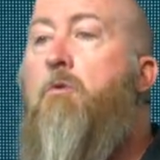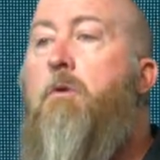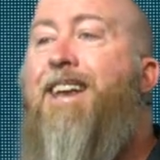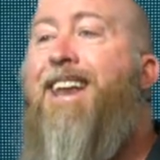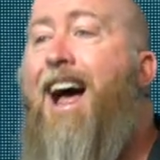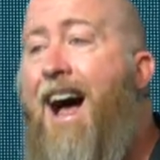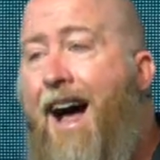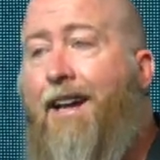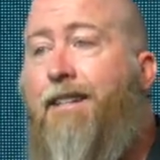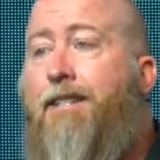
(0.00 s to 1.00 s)
Do
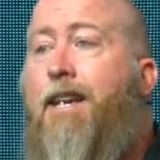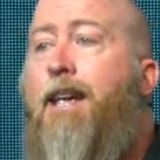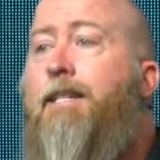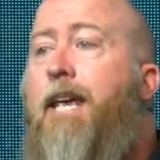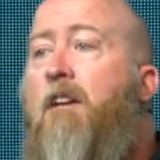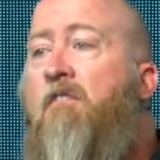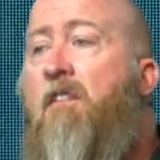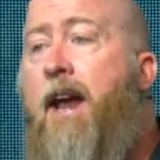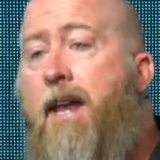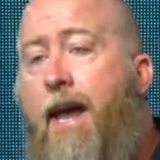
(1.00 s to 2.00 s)
not take
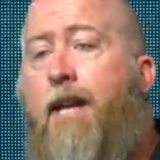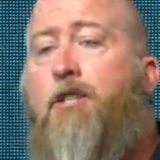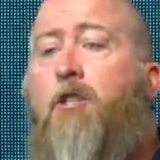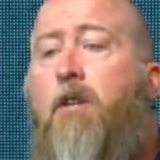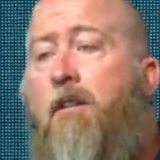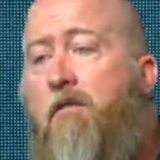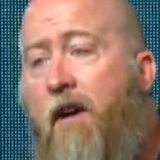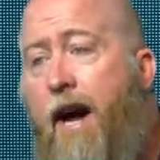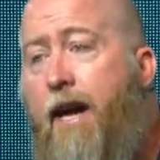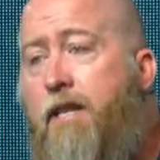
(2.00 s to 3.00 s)
financial
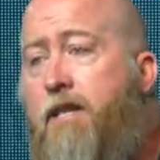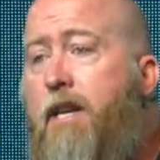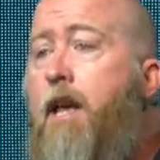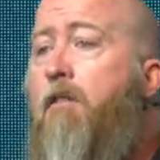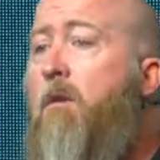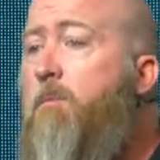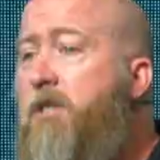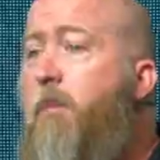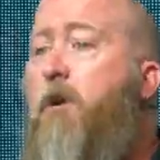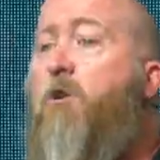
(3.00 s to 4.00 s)
advice
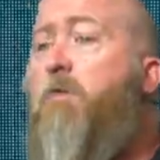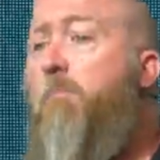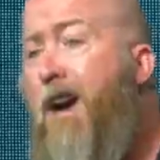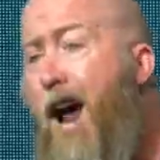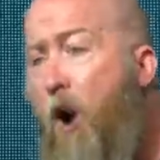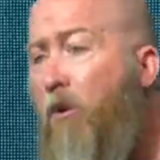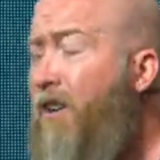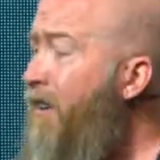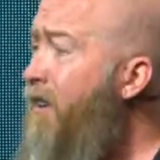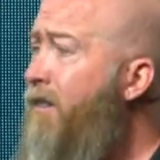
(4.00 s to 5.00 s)
from someone who's
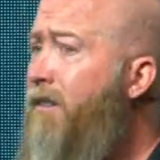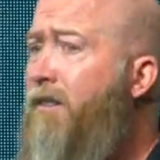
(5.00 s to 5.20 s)
broke.